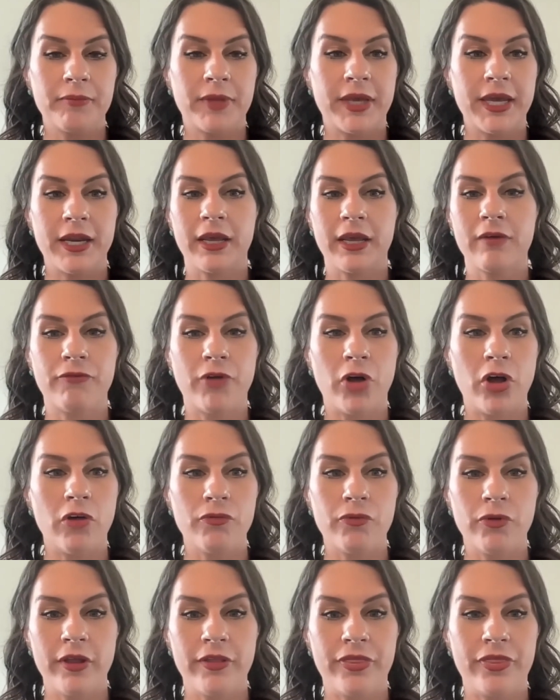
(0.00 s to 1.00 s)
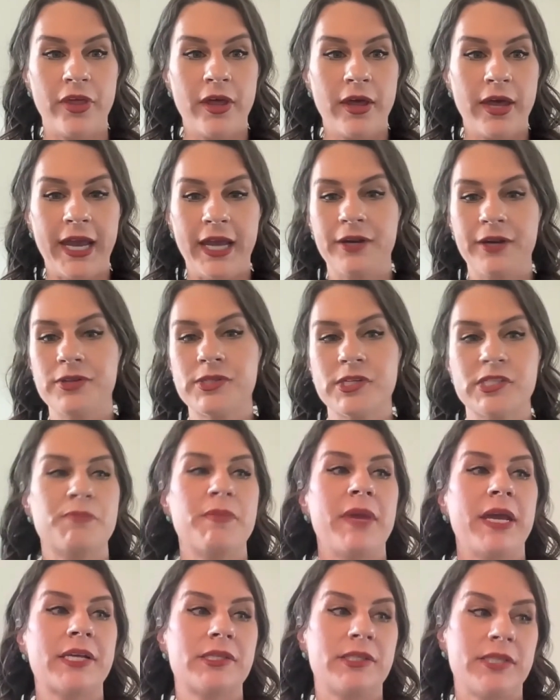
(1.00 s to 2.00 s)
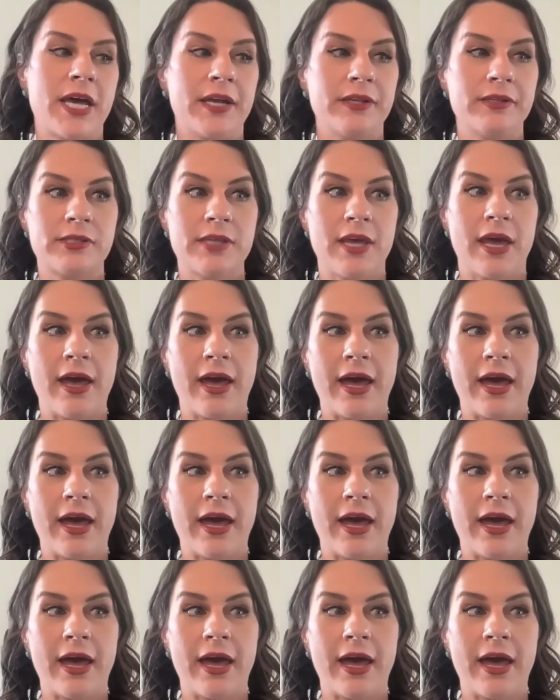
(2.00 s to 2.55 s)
getting involved with, hey, does this make sense?